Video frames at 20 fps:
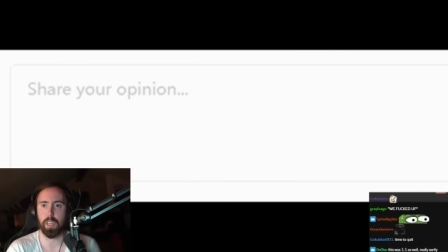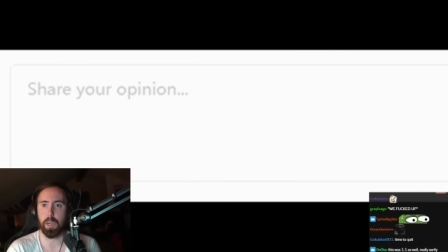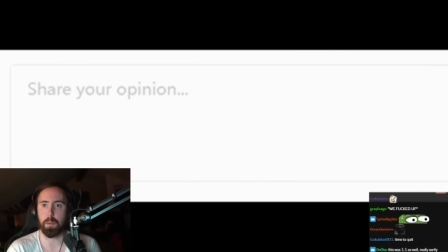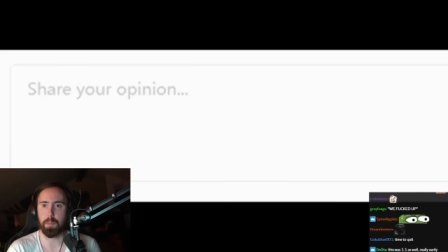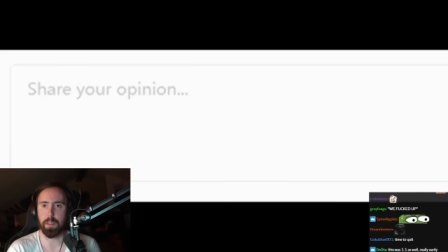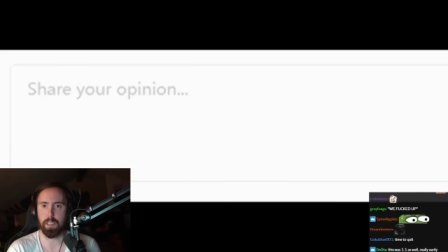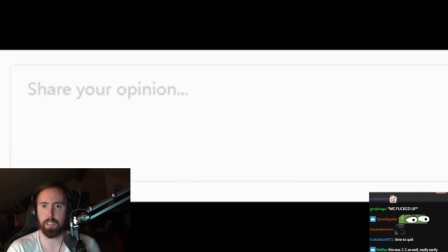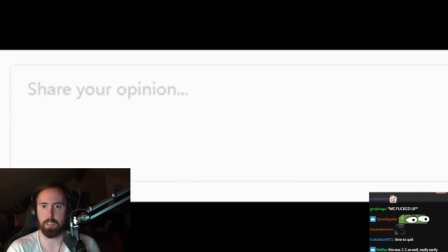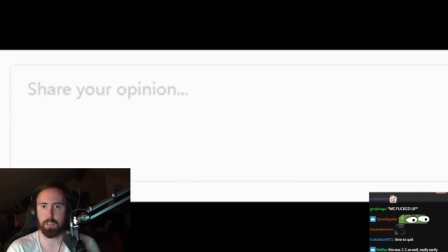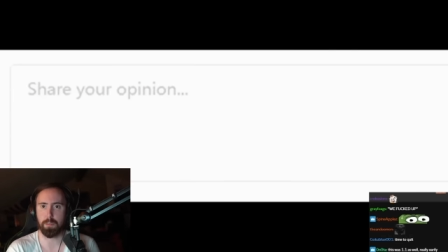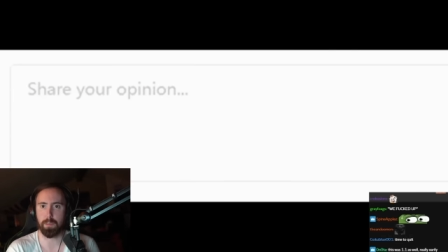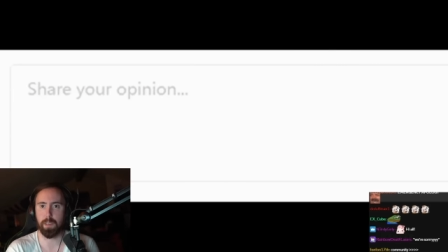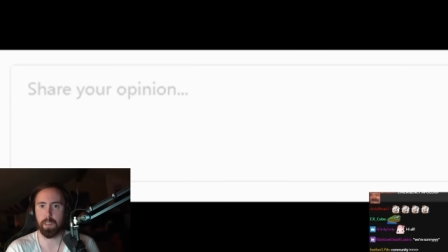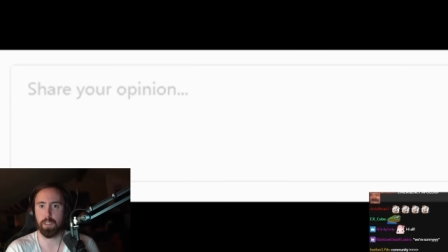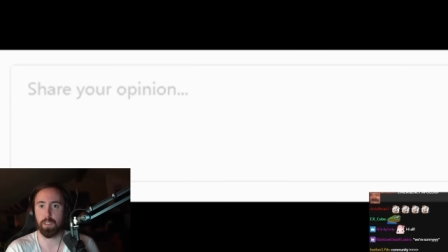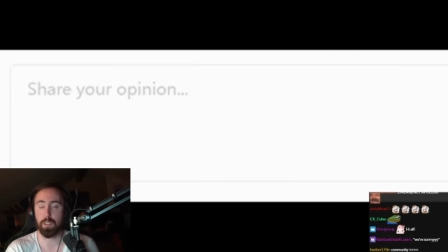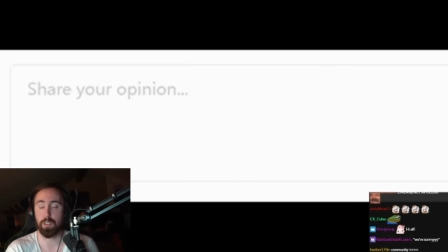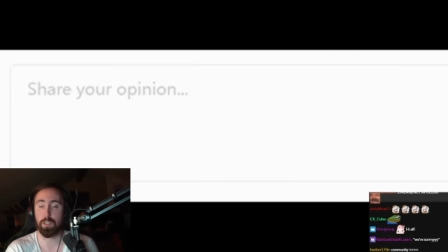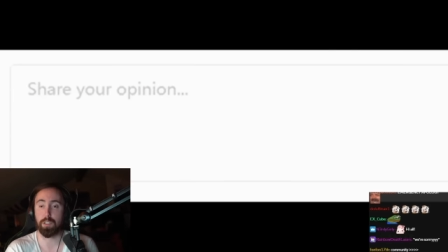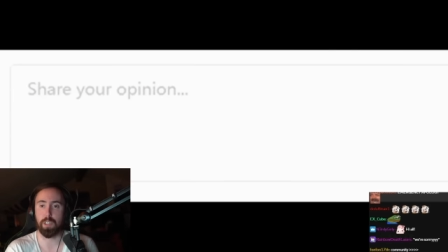commenting is
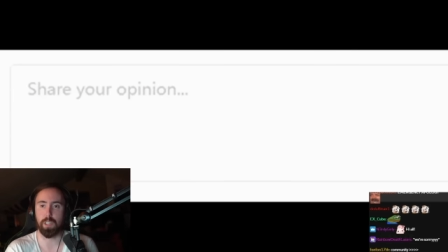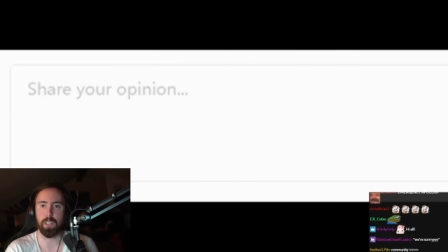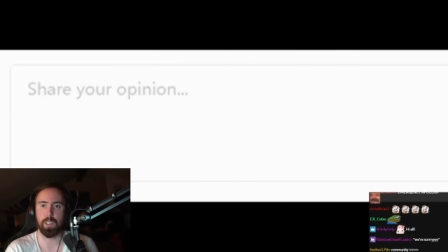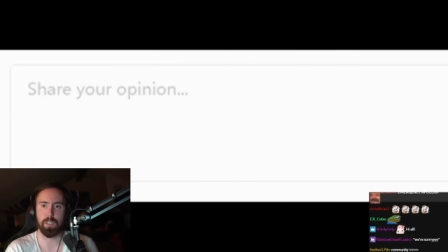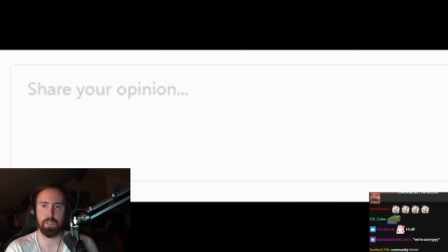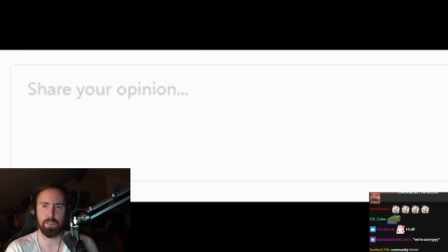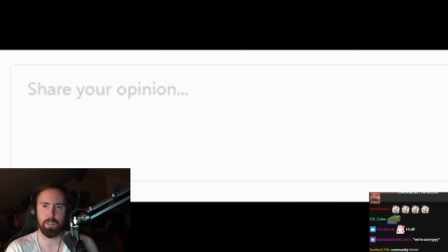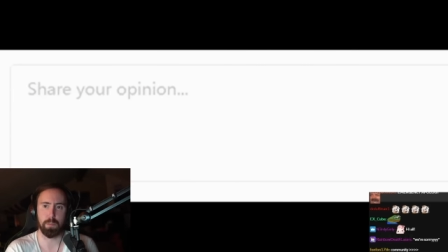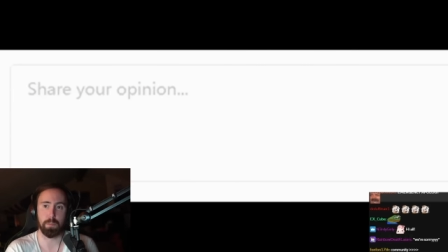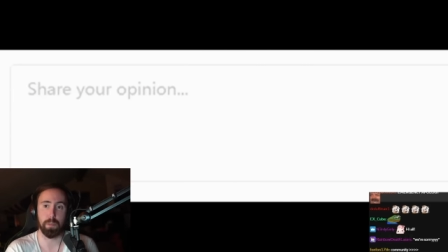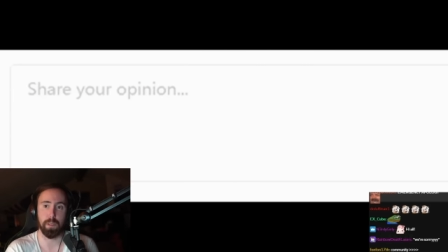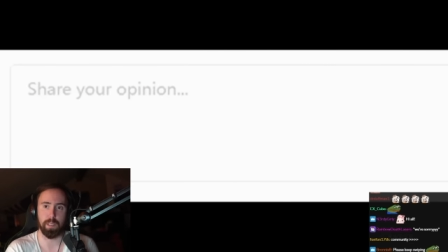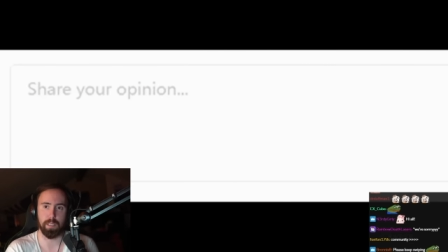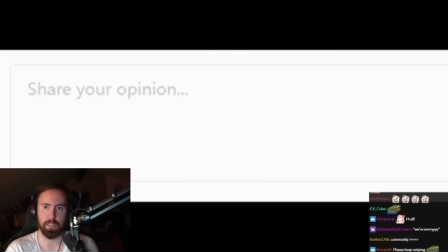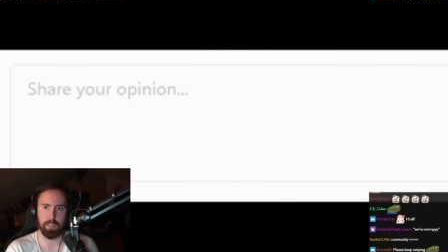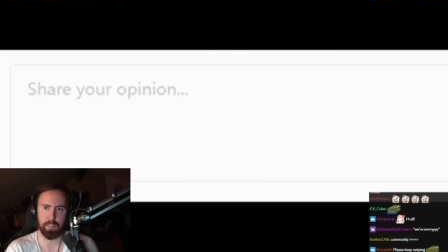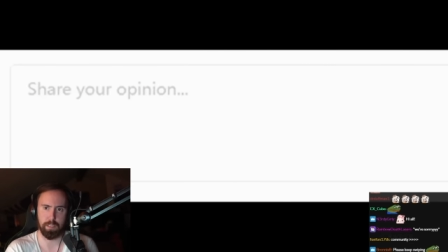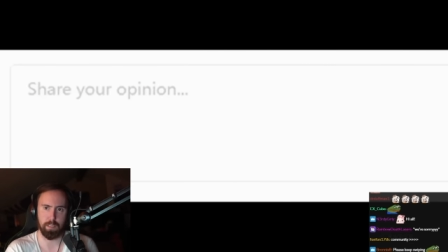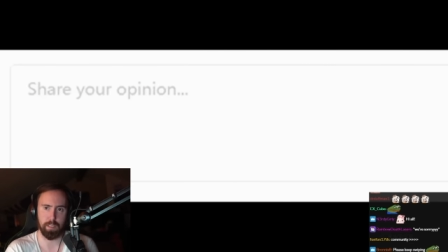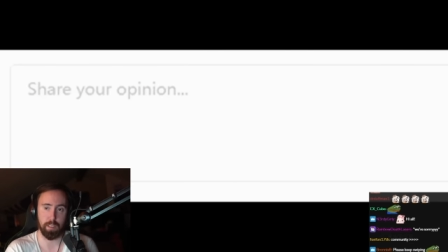better. Share your opinion.
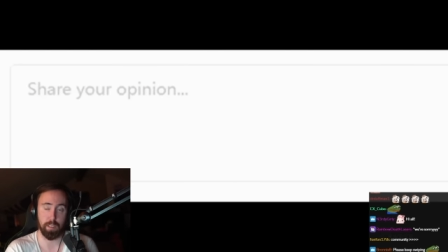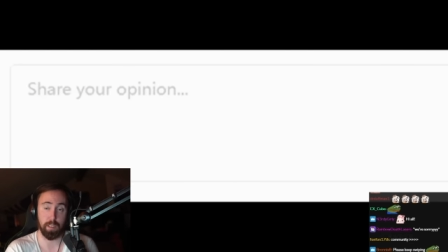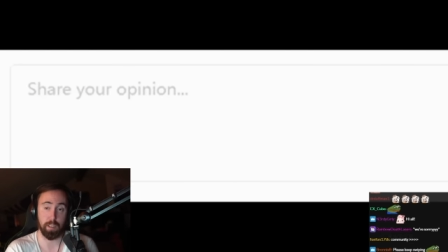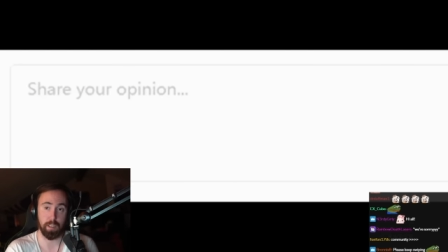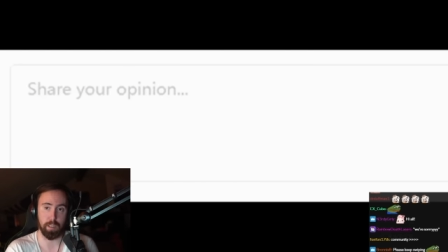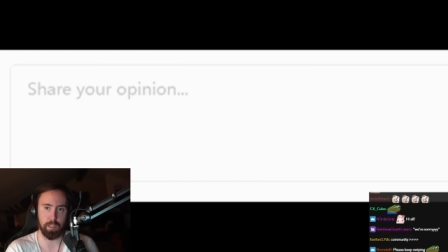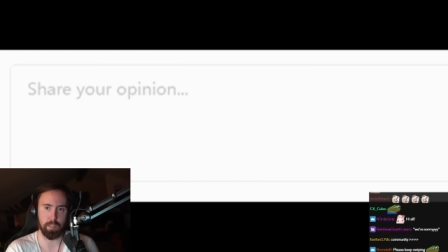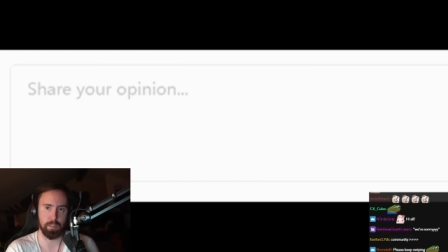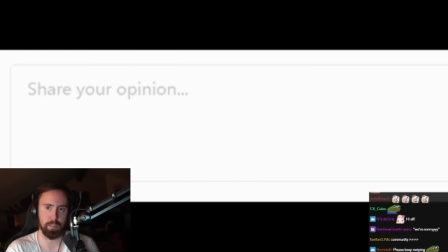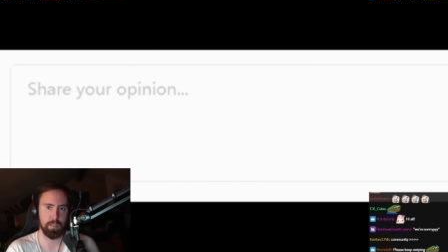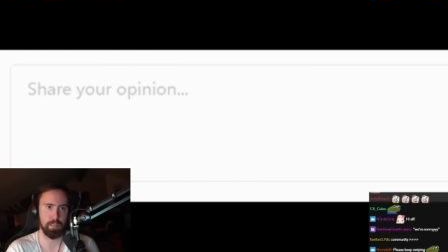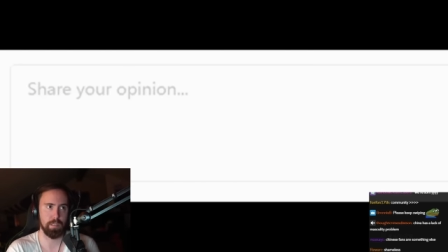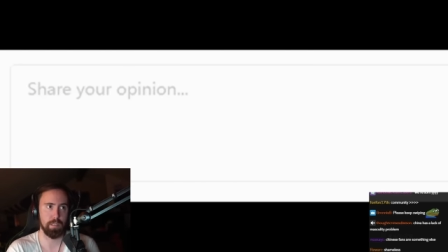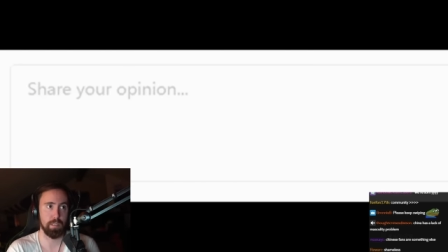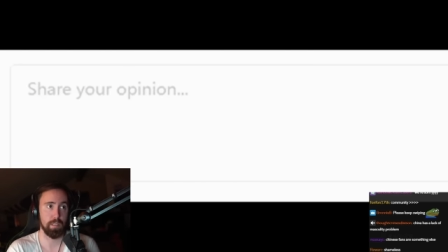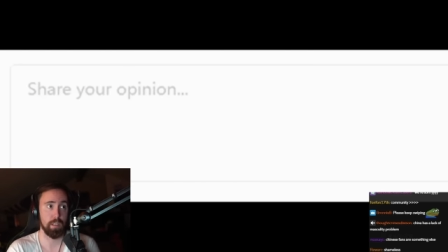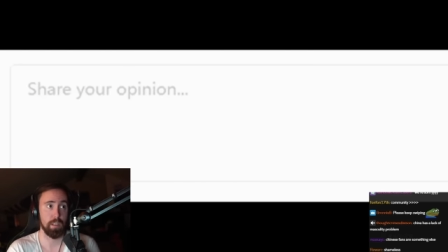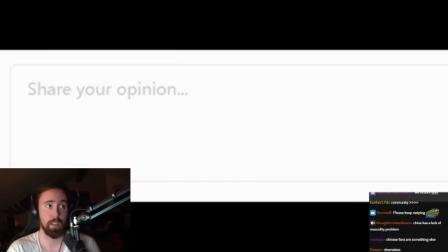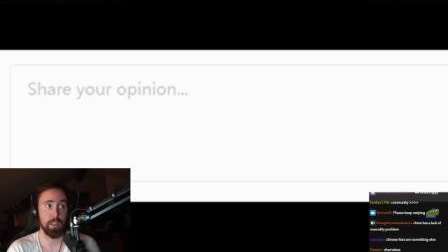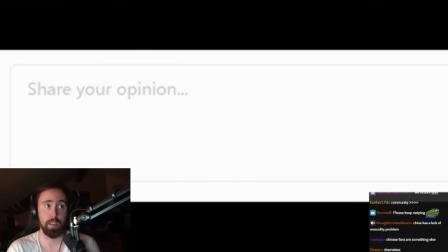Uh-oh.
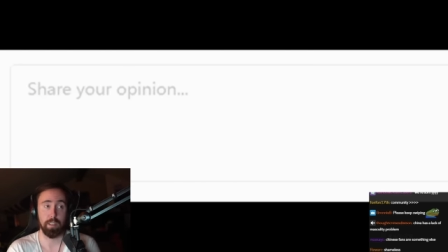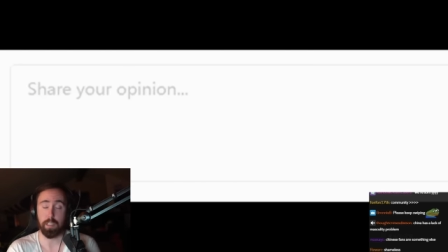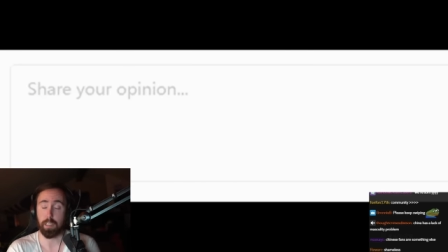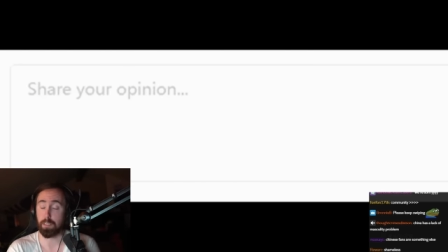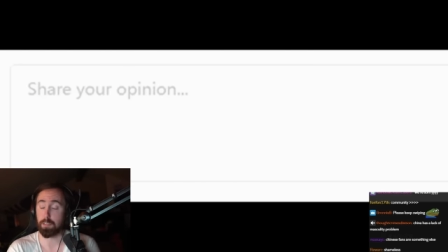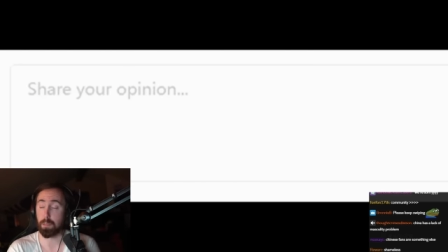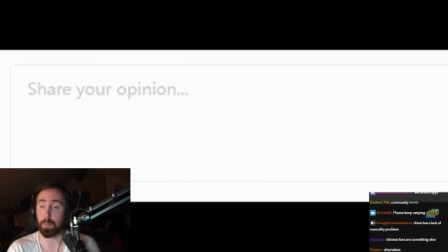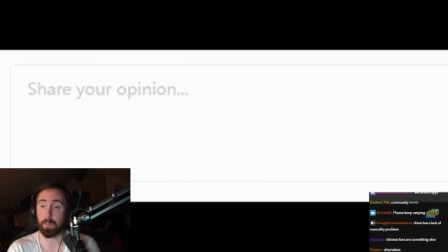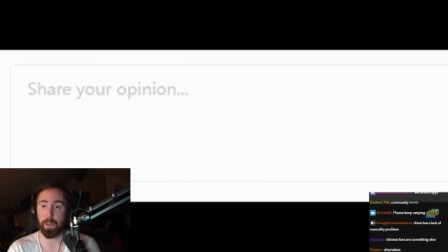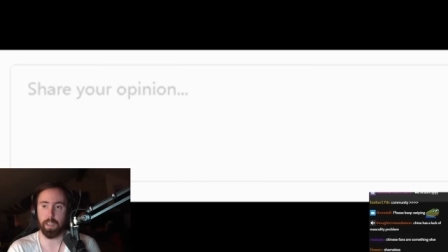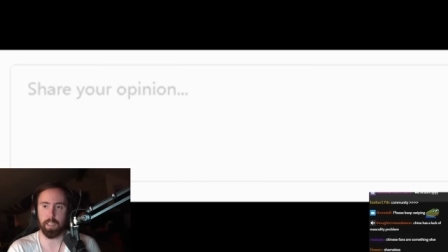That's a